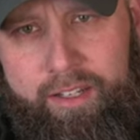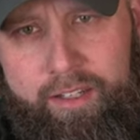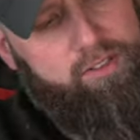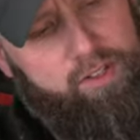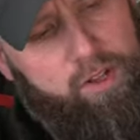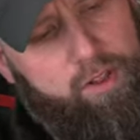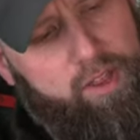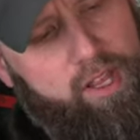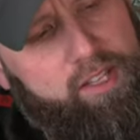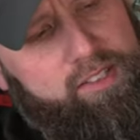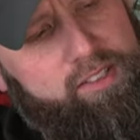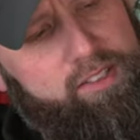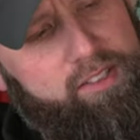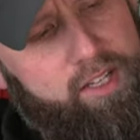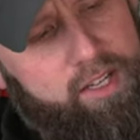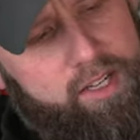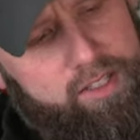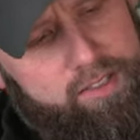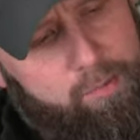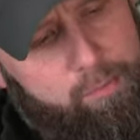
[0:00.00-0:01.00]
So this
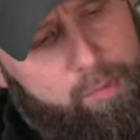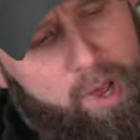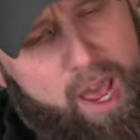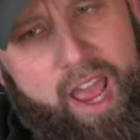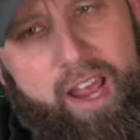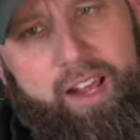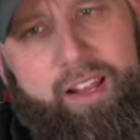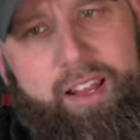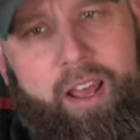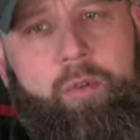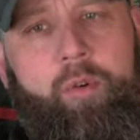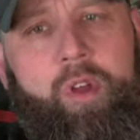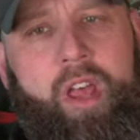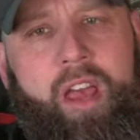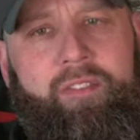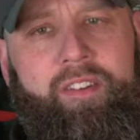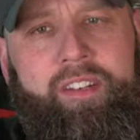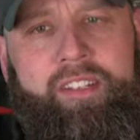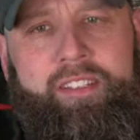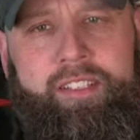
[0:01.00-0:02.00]
is a bag that we
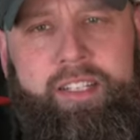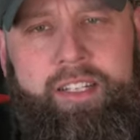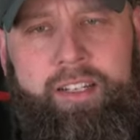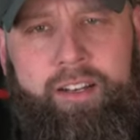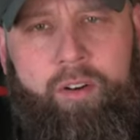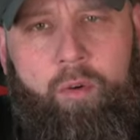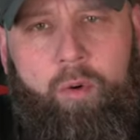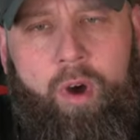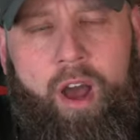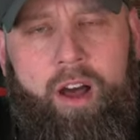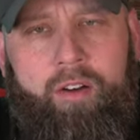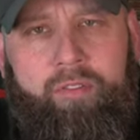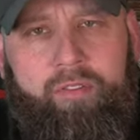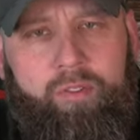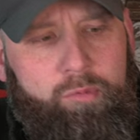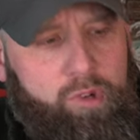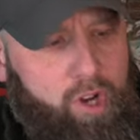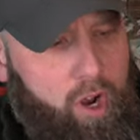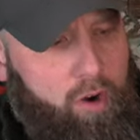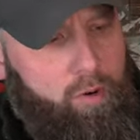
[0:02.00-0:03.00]
haven't seen in a while
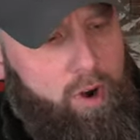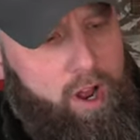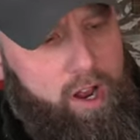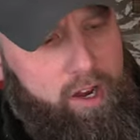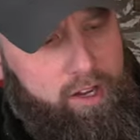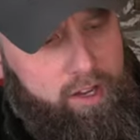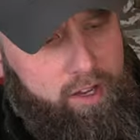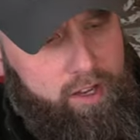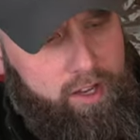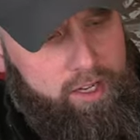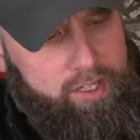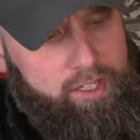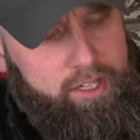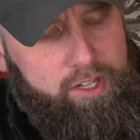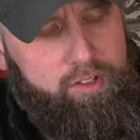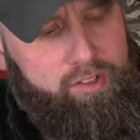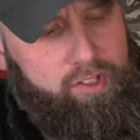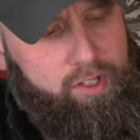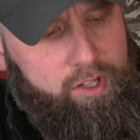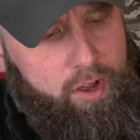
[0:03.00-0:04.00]
from GORUCK.
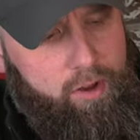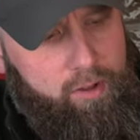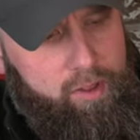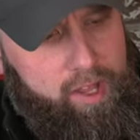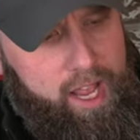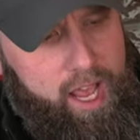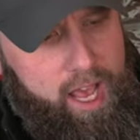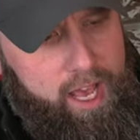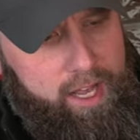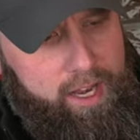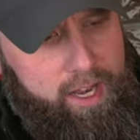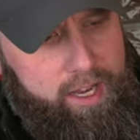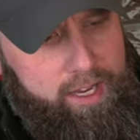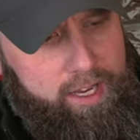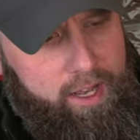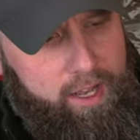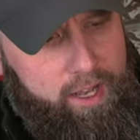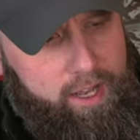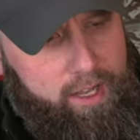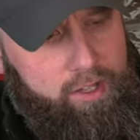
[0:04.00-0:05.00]
Years ago they had
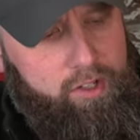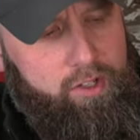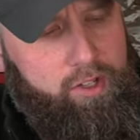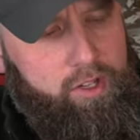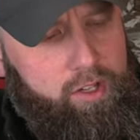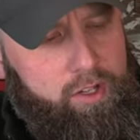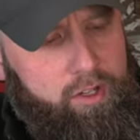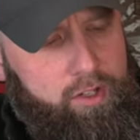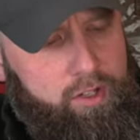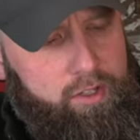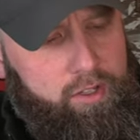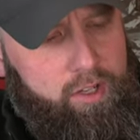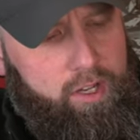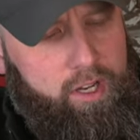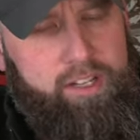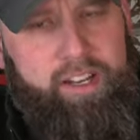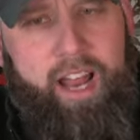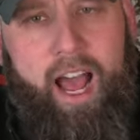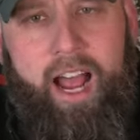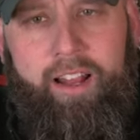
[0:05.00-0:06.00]
a
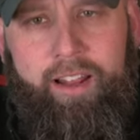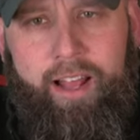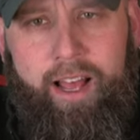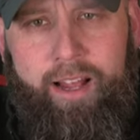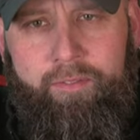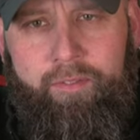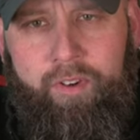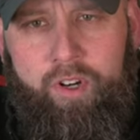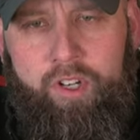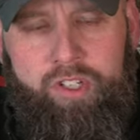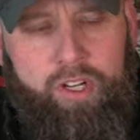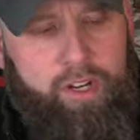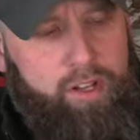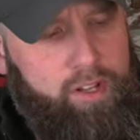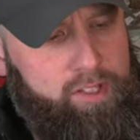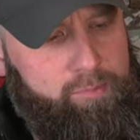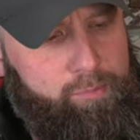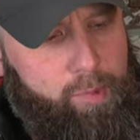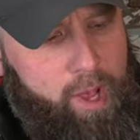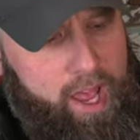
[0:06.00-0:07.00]
nylon version of
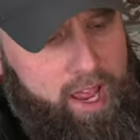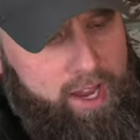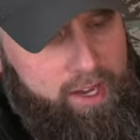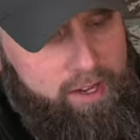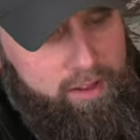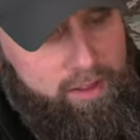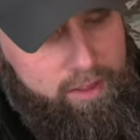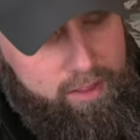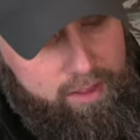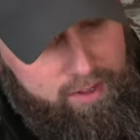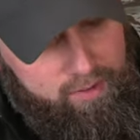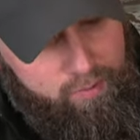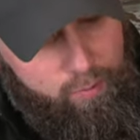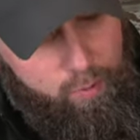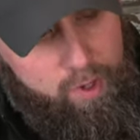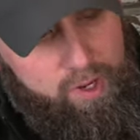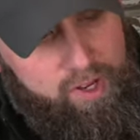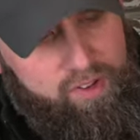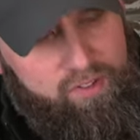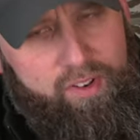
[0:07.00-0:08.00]
this bag. This
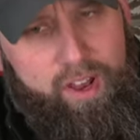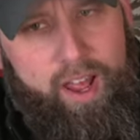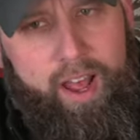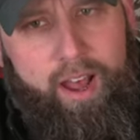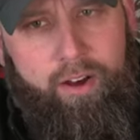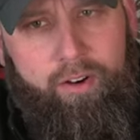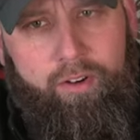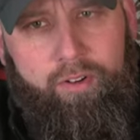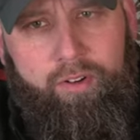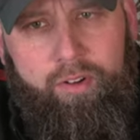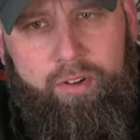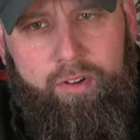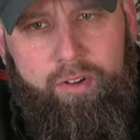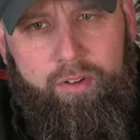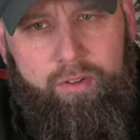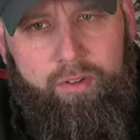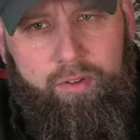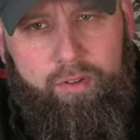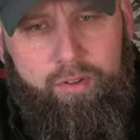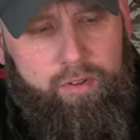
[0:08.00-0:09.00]
one is now
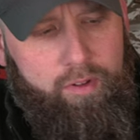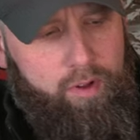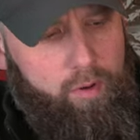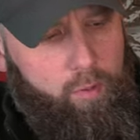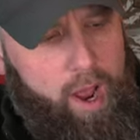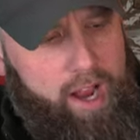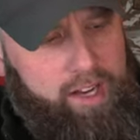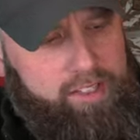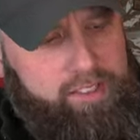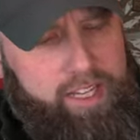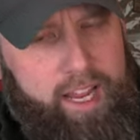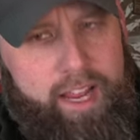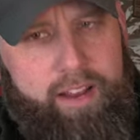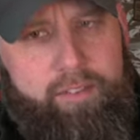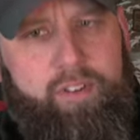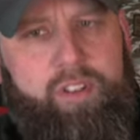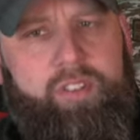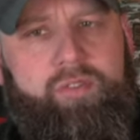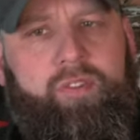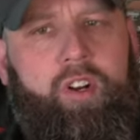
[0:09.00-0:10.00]
a wax
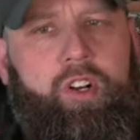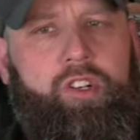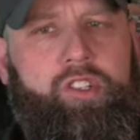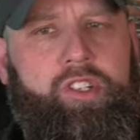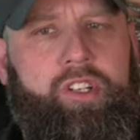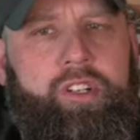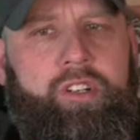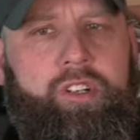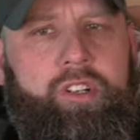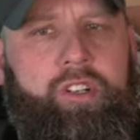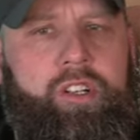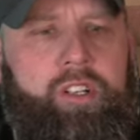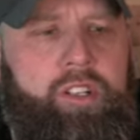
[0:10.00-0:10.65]
canvas version.